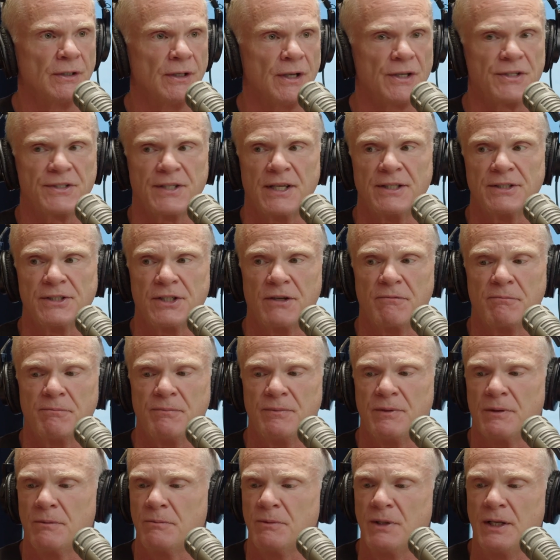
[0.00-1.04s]
A sense
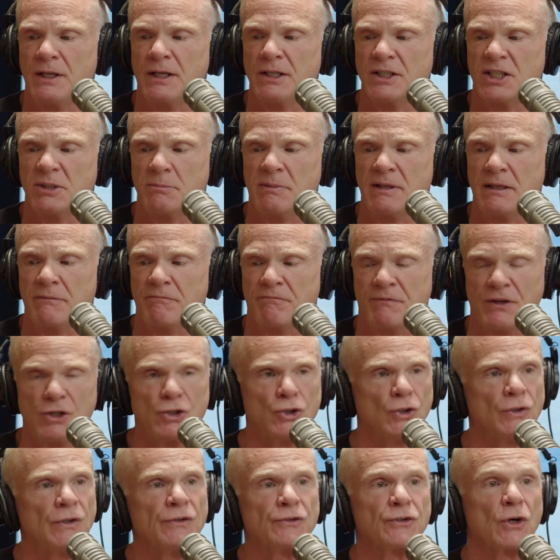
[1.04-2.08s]
of needing to be
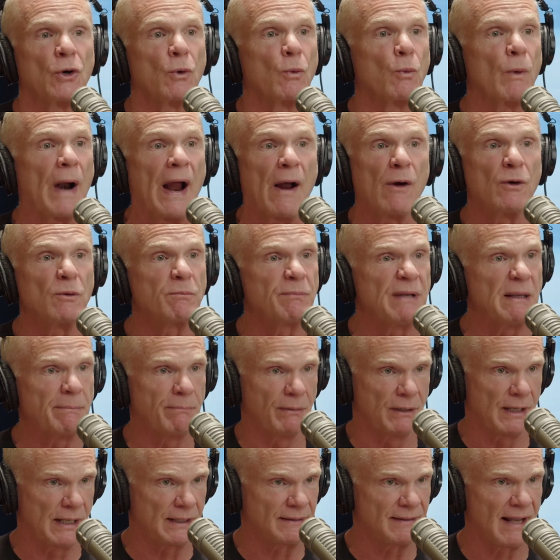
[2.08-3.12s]
vigilant around
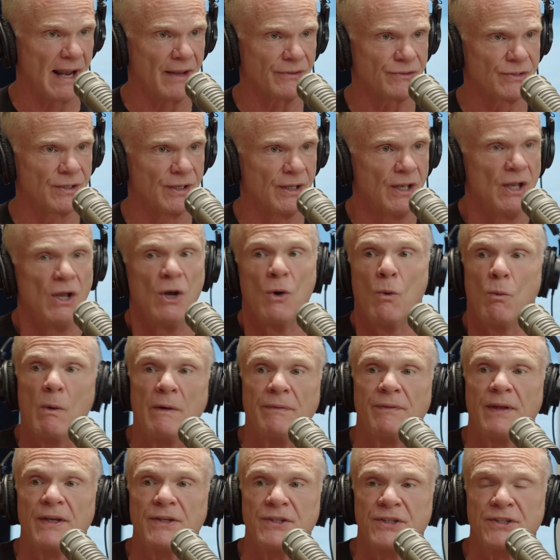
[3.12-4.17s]
people like that?
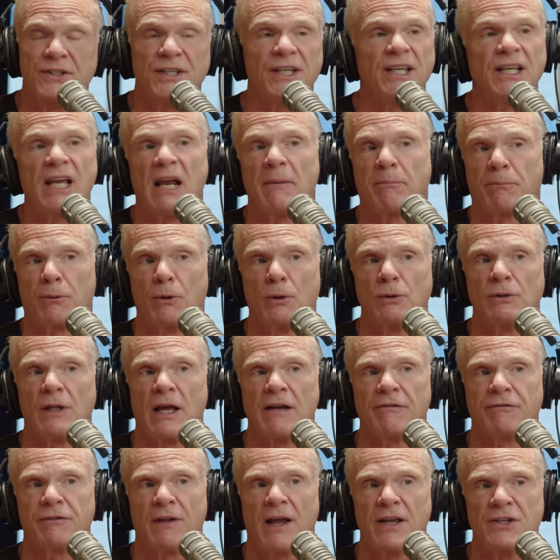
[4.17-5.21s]
When they see a
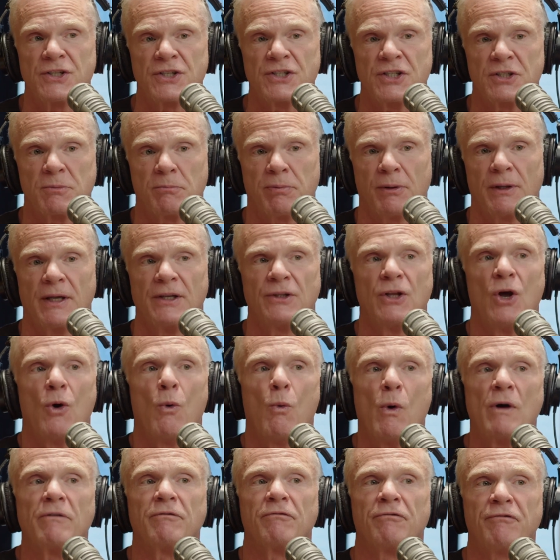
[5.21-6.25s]
pro-life license plate,
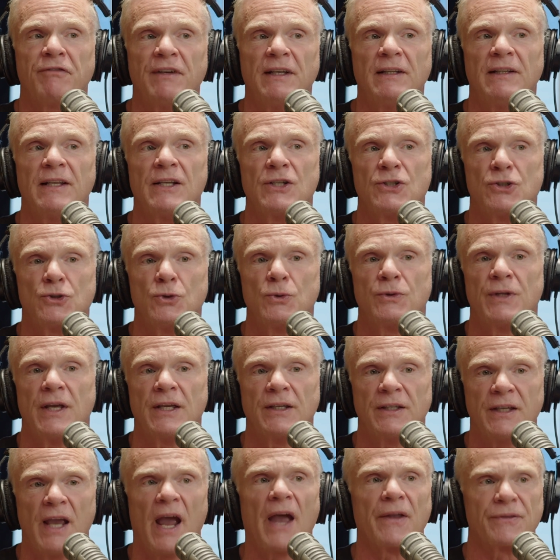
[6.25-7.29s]
what feelings do they
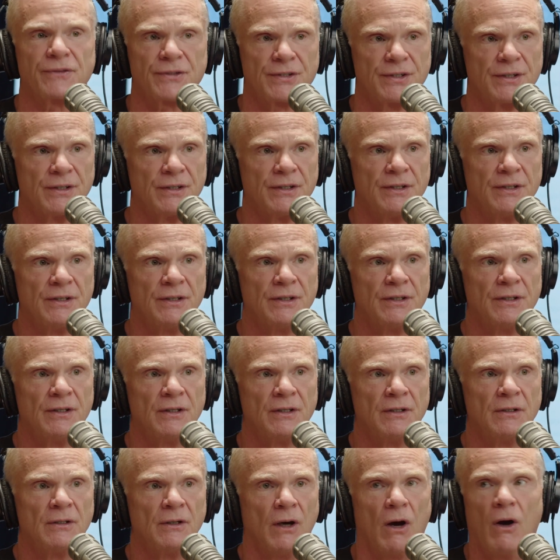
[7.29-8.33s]
get?
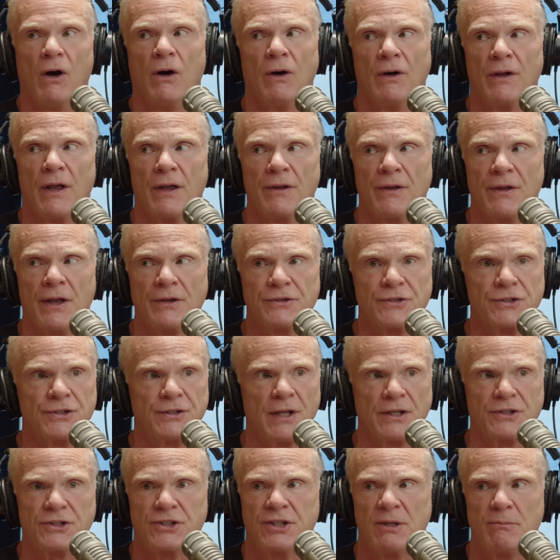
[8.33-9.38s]
Oh,
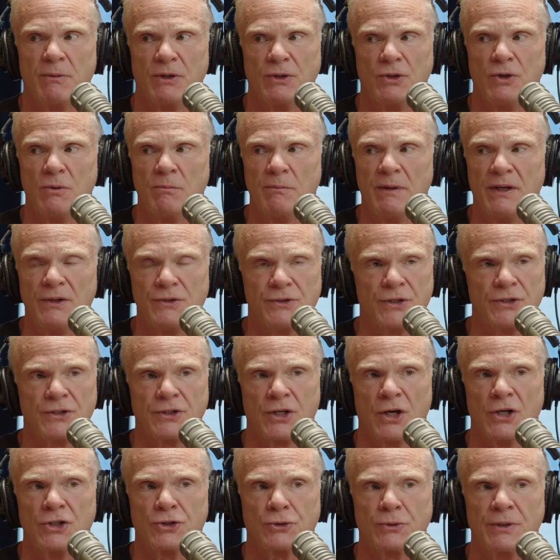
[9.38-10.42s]
that's someone who means his
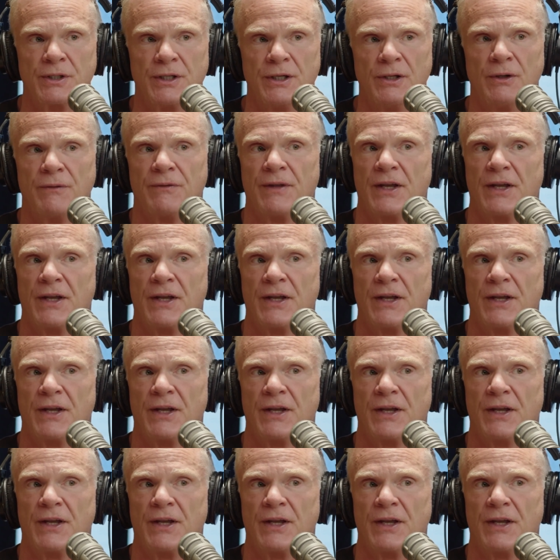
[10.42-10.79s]
country ill.